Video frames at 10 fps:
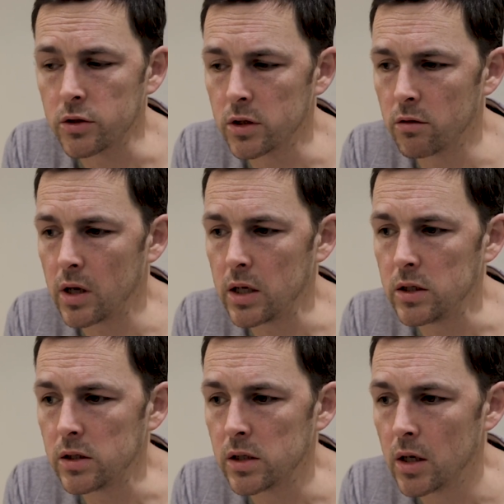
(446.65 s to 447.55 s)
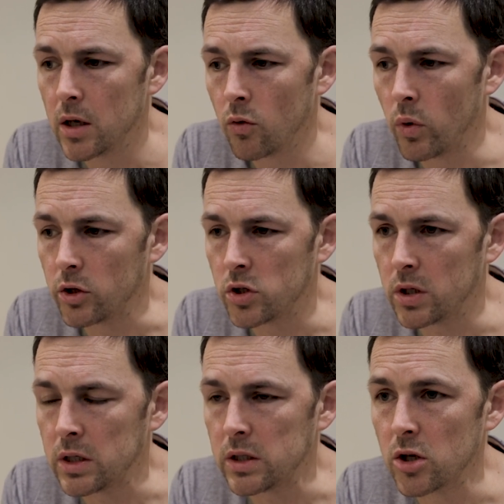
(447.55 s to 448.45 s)
degrees, which
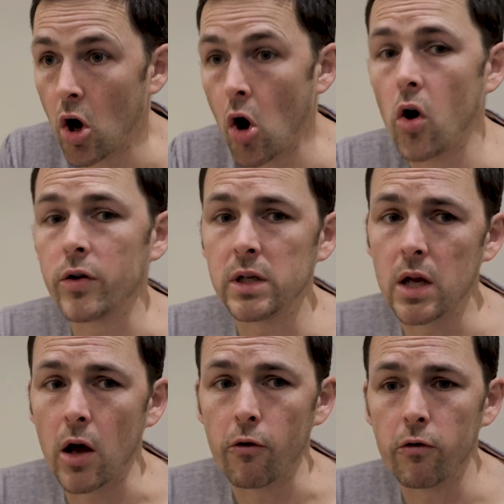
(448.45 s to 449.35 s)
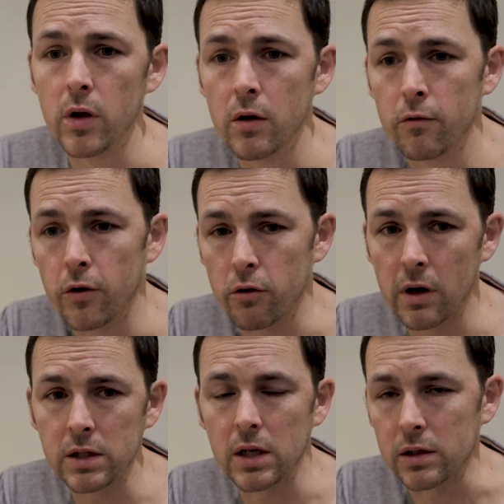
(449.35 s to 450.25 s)
is hot enough for the
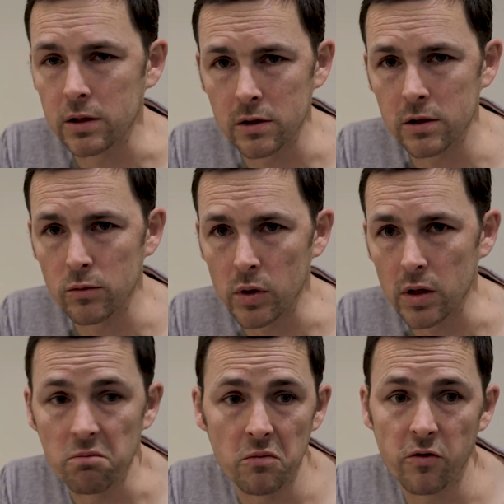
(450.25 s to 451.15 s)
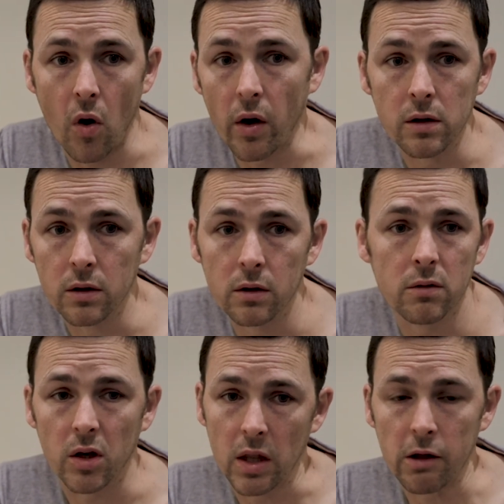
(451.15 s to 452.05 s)
radiators to be fine,
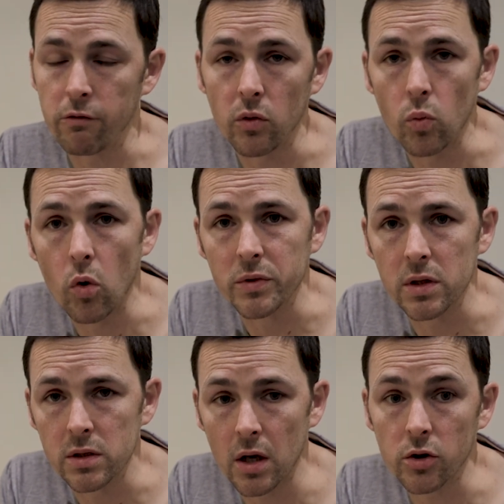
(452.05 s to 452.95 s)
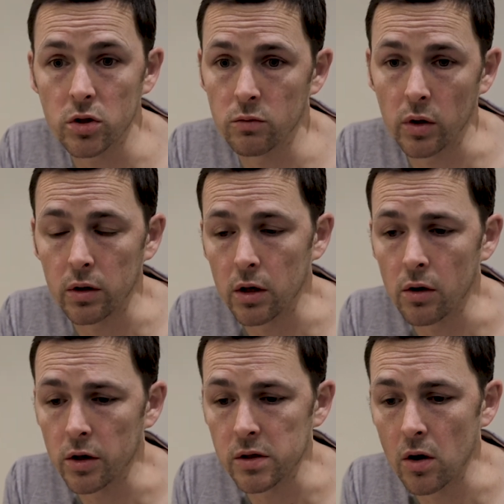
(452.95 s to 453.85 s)
and they feel warm to the touch, you know,
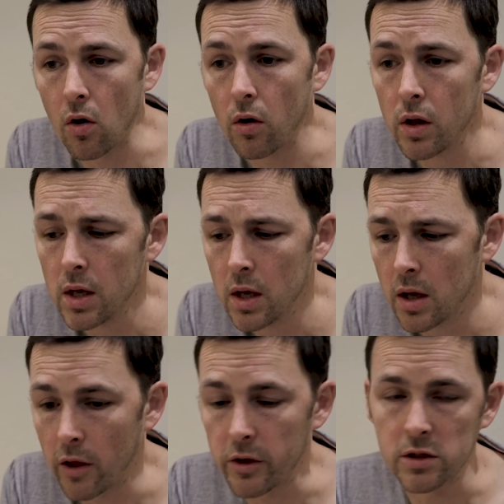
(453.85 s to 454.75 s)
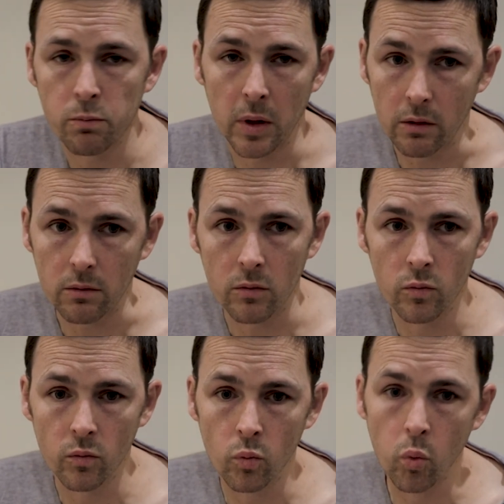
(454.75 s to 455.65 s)
nice and hot, and it's been
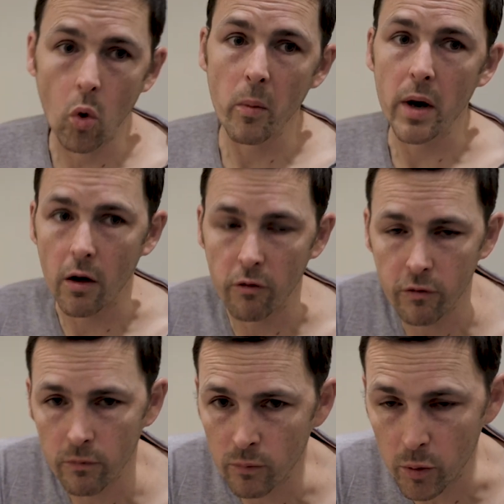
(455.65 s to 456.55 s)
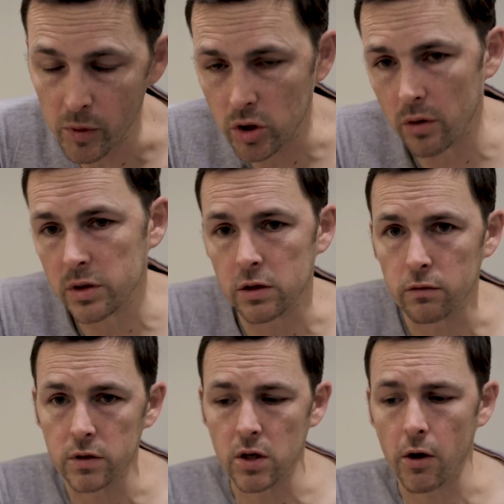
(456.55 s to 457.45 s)
warm enough the majority
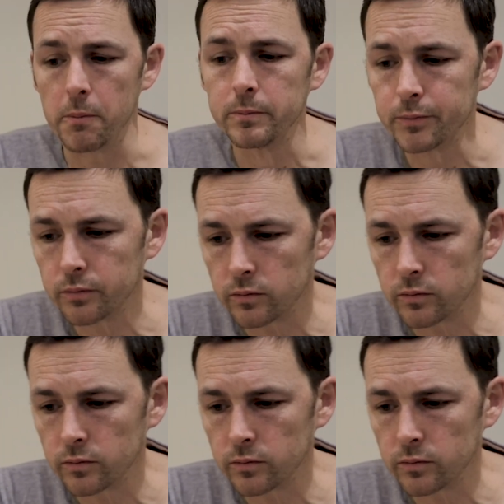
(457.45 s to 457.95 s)
of the time.